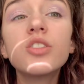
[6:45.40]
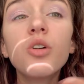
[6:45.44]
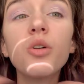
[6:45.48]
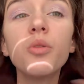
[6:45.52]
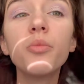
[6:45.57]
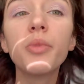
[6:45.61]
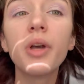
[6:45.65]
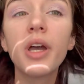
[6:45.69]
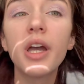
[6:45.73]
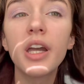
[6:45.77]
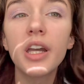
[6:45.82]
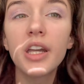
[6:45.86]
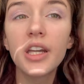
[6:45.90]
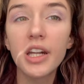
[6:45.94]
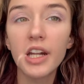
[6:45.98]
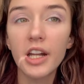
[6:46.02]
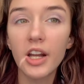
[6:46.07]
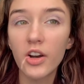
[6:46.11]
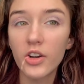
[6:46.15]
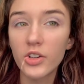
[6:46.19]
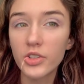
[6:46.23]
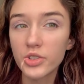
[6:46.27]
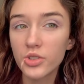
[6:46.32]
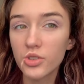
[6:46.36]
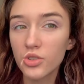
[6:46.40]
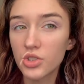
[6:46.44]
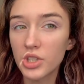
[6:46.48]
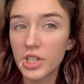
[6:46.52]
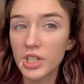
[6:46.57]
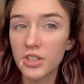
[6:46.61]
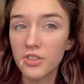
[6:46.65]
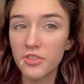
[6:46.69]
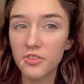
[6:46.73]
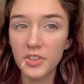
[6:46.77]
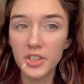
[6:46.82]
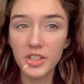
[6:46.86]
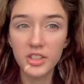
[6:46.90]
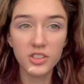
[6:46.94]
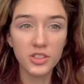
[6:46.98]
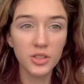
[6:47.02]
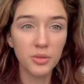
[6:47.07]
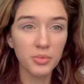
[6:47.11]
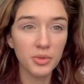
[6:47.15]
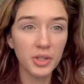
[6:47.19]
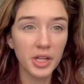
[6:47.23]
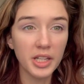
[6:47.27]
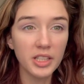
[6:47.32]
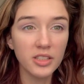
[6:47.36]
I'm back, and I also tried to fix the
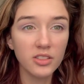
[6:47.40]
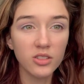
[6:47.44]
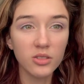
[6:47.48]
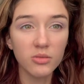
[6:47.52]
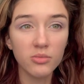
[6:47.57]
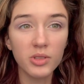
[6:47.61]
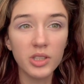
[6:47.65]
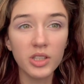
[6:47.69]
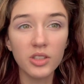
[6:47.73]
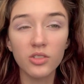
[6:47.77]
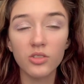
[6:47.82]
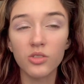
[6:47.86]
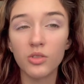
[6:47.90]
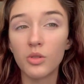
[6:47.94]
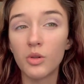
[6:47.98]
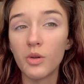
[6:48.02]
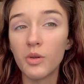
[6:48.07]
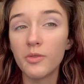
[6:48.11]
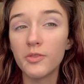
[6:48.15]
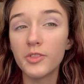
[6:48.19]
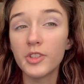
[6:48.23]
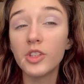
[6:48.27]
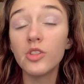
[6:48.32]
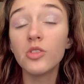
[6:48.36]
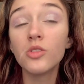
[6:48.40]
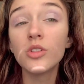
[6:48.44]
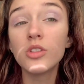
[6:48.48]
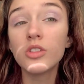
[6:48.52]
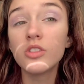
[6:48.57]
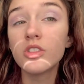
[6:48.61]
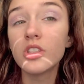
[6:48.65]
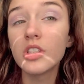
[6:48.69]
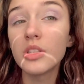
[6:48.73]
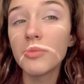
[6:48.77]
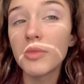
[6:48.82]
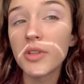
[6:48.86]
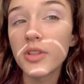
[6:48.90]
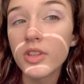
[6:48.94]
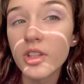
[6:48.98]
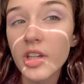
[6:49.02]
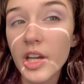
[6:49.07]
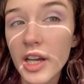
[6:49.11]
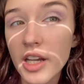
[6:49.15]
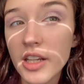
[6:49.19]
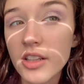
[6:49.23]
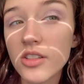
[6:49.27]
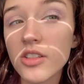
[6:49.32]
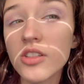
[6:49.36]
blinds a bit, so hopefully you can see the
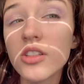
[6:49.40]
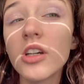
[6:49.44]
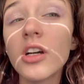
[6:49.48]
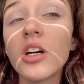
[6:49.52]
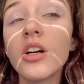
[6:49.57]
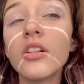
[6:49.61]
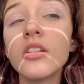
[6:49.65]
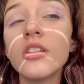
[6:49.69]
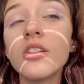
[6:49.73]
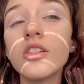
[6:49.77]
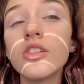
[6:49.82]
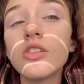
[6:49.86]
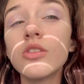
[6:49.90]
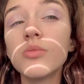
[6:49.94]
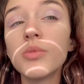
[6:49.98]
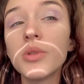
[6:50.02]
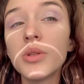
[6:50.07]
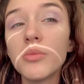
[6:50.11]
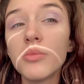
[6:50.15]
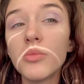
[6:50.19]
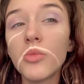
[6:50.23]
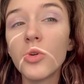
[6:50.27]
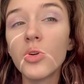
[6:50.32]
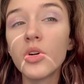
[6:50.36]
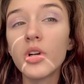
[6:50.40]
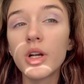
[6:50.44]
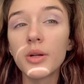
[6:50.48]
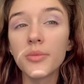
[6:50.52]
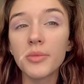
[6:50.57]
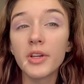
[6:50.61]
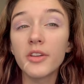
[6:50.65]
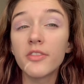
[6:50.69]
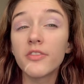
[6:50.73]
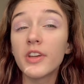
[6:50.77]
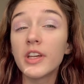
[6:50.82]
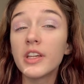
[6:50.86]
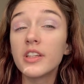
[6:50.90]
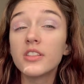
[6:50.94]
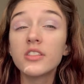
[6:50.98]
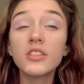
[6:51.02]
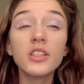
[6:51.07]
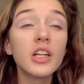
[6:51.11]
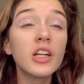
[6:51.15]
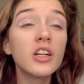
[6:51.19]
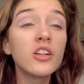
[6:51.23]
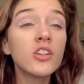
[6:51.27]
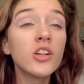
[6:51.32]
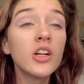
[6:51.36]
eye look a little bit more on my face
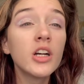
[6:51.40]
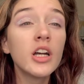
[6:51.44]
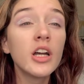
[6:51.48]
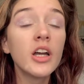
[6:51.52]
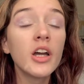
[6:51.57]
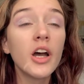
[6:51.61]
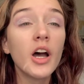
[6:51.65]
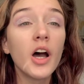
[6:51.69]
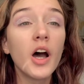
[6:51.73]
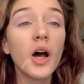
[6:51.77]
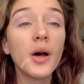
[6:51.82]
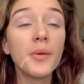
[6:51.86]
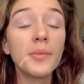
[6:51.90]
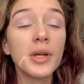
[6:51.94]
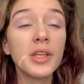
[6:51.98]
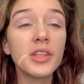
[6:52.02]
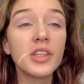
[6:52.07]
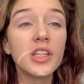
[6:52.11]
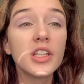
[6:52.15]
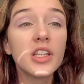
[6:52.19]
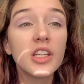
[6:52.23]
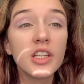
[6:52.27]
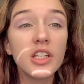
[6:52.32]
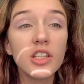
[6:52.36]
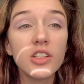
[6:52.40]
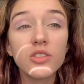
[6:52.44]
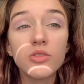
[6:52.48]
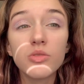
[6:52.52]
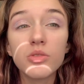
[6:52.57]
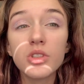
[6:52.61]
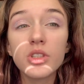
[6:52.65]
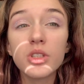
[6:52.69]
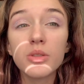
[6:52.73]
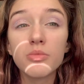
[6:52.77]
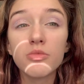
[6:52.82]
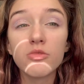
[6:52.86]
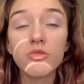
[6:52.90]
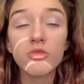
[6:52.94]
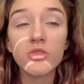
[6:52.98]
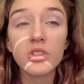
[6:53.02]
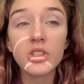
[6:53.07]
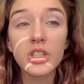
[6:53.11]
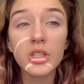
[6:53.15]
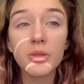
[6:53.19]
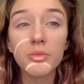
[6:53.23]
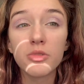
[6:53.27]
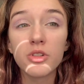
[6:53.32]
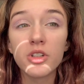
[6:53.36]
now. I think it is really,
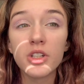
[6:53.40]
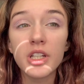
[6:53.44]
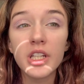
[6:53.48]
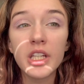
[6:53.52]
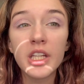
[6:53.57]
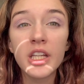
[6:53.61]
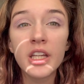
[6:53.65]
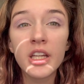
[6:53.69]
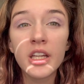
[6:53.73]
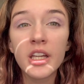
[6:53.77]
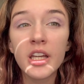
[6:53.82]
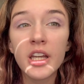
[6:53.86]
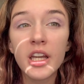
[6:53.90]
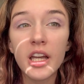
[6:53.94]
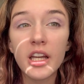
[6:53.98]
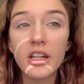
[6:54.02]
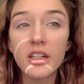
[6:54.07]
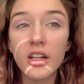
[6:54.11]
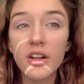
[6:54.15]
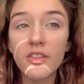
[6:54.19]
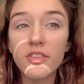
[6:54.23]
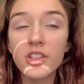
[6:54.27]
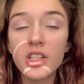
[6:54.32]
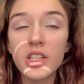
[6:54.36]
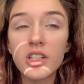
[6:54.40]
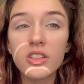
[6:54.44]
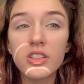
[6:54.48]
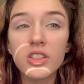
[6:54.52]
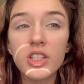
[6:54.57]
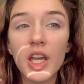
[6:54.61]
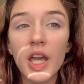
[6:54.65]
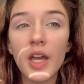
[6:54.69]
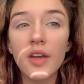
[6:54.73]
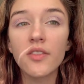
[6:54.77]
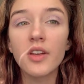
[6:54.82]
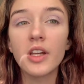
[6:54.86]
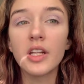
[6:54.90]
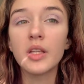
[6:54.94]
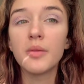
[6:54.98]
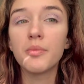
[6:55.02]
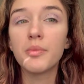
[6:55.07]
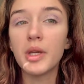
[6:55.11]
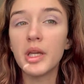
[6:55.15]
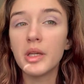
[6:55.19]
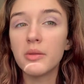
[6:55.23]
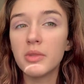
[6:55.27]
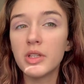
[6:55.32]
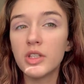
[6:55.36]
really pretty. It definitely doesn't have any
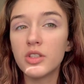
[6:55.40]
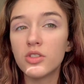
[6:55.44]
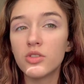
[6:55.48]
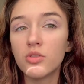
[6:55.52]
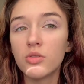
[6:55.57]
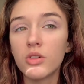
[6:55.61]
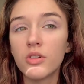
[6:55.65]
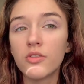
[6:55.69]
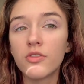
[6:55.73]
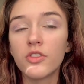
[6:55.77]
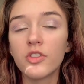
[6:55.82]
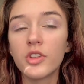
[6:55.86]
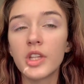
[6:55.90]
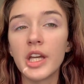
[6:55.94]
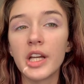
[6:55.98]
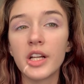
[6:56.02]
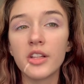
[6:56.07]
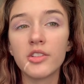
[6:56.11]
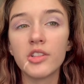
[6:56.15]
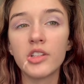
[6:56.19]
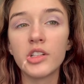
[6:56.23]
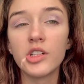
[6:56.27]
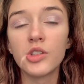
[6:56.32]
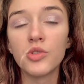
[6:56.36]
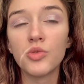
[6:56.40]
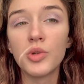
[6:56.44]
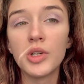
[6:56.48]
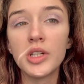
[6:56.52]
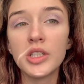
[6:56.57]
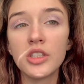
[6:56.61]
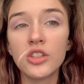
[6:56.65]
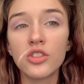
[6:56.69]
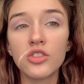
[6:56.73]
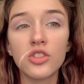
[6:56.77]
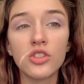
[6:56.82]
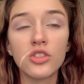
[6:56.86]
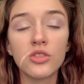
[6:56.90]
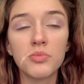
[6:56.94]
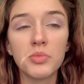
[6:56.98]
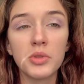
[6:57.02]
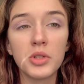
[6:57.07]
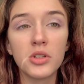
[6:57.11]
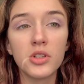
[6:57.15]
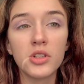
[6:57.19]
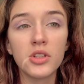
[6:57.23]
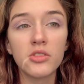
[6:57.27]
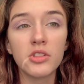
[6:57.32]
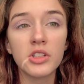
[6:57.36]
pigment to it for that glitter one. It's just
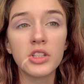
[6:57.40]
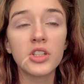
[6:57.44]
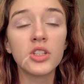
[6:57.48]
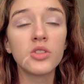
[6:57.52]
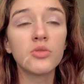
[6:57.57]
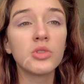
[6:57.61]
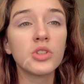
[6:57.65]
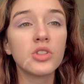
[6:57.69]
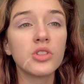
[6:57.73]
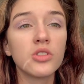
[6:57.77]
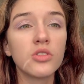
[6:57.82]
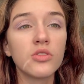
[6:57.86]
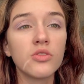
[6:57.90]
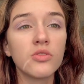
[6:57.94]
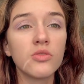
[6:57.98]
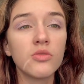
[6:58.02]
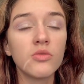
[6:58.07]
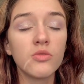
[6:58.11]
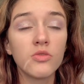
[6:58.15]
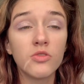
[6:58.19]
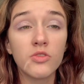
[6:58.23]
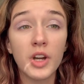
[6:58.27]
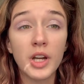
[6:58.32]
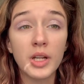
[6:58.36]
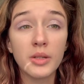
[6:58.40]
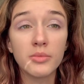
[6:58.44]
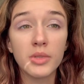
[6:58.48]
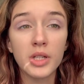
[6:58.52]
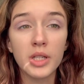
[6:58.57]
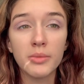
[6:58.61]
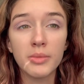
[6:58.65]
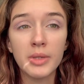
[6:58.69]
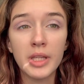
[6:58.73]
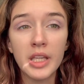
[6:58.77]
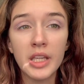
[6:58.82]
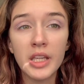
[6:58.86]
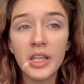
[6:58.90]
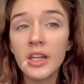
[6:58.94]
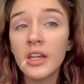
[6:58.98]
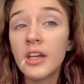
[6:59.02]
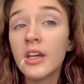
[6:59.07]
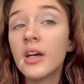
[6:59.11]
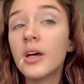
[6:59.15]
pure glitter, which is fine by me.